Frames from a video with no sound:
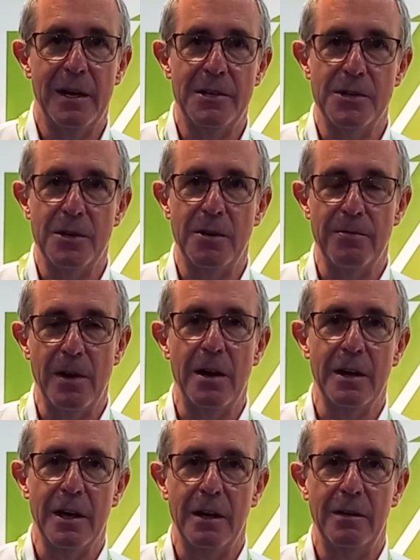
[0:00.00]
manager at
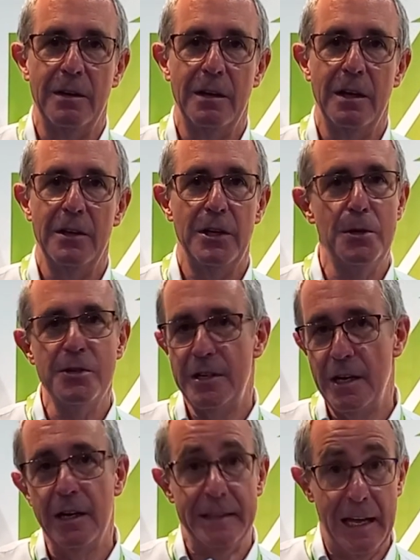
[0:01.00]
Wago.
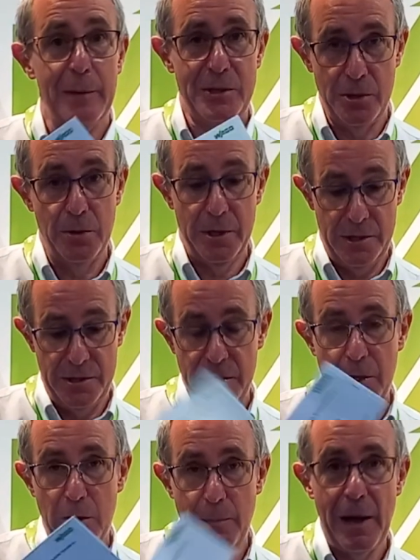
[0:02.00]
Usually I'd now be talking to
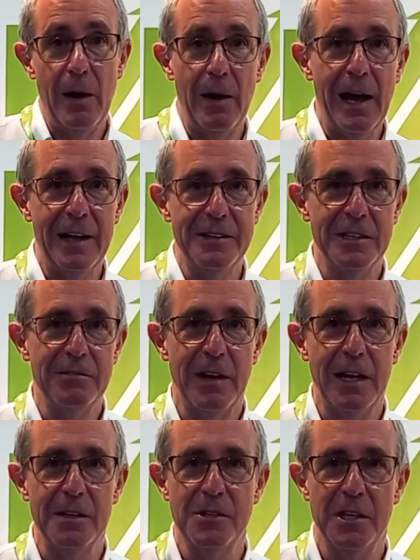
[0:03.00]
you about our DIN
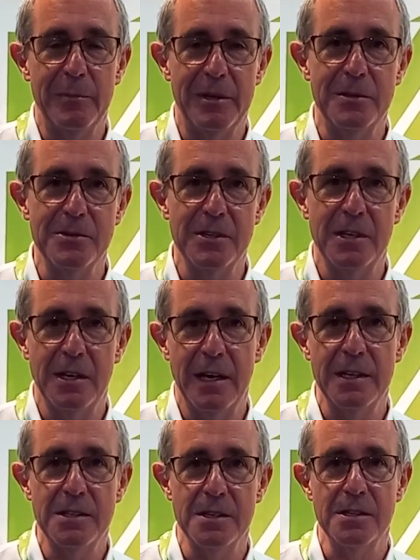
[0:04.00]
rail terminals and
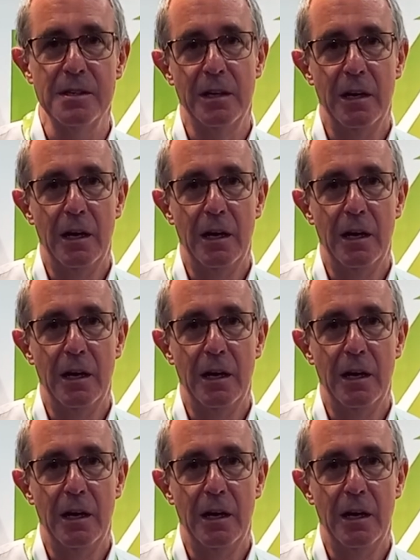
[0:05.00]
connectors,